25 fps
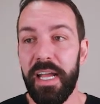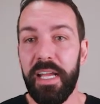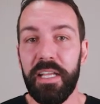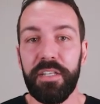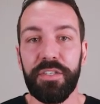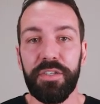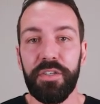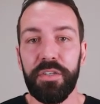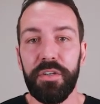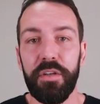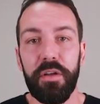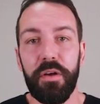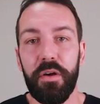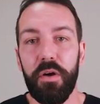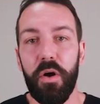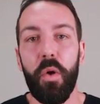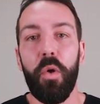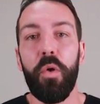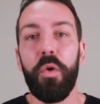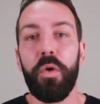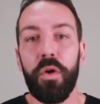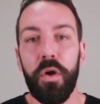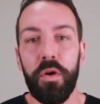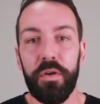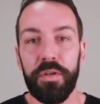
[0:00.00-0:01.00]
It's
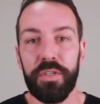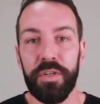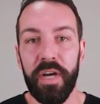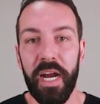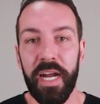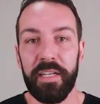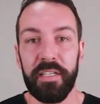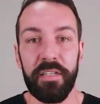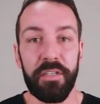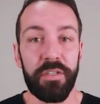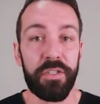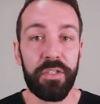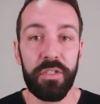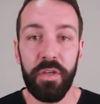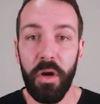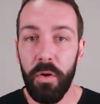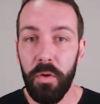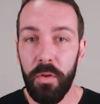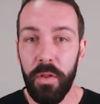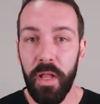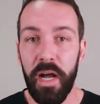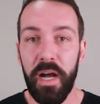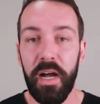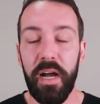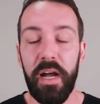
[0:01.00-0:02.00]
all contractors,
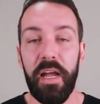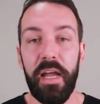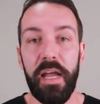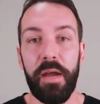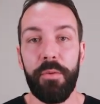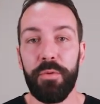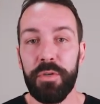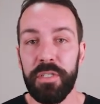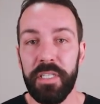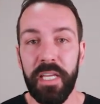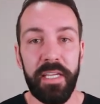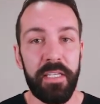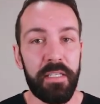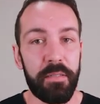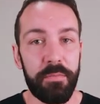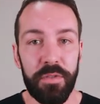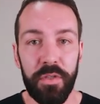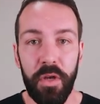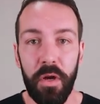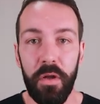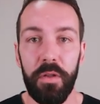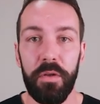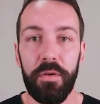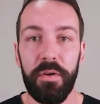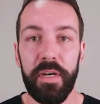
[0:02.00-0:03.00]
solar, and we'll see some
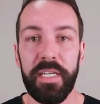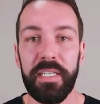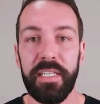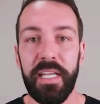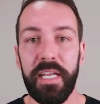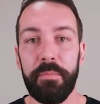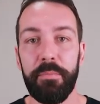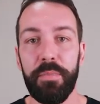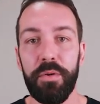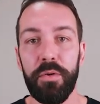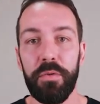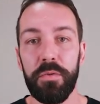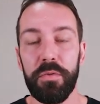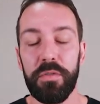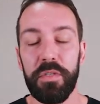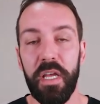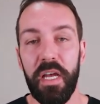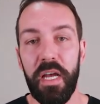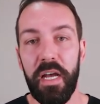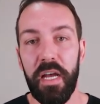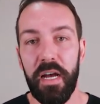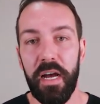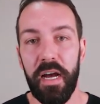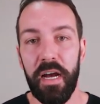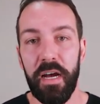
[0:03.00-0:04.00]
solar examples
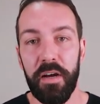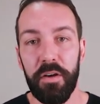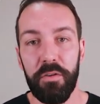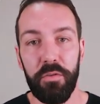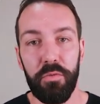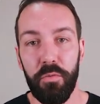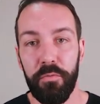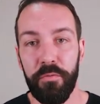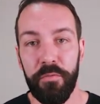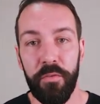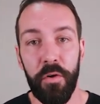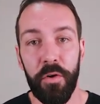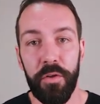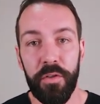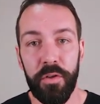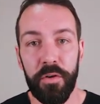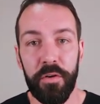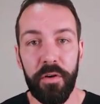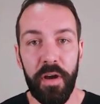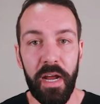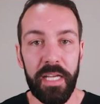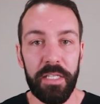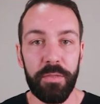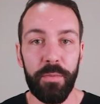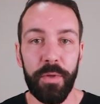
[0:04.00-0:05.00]

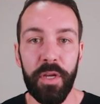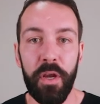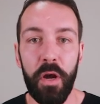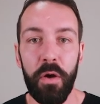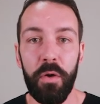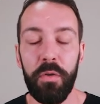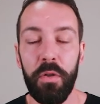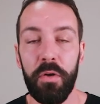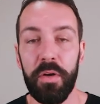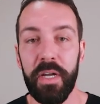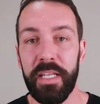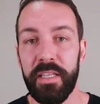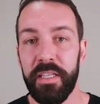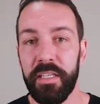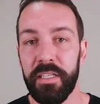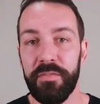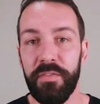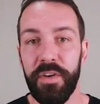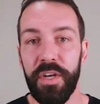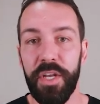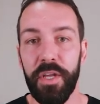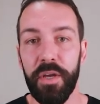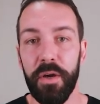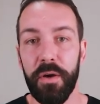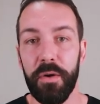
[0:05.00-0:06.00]
further as we go along in this
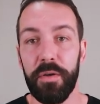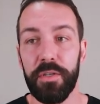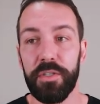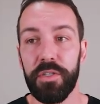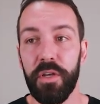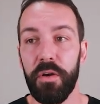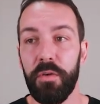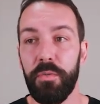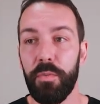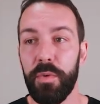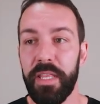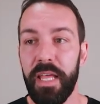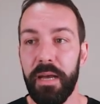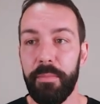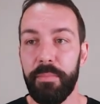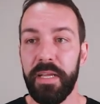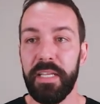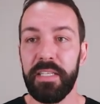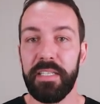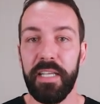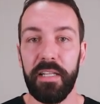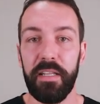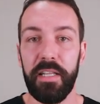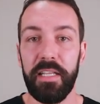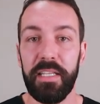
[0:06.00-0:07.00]
video. So with that being
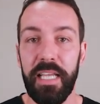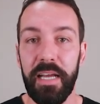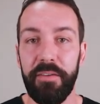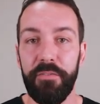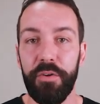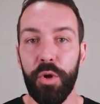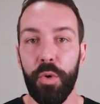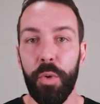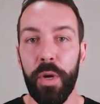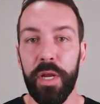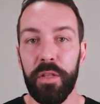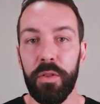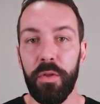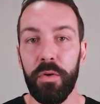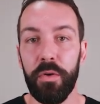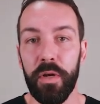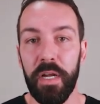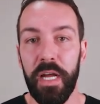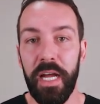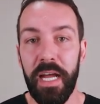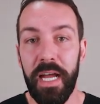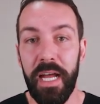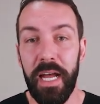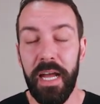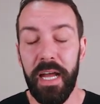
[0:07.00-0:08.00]
said, let's have a quick look.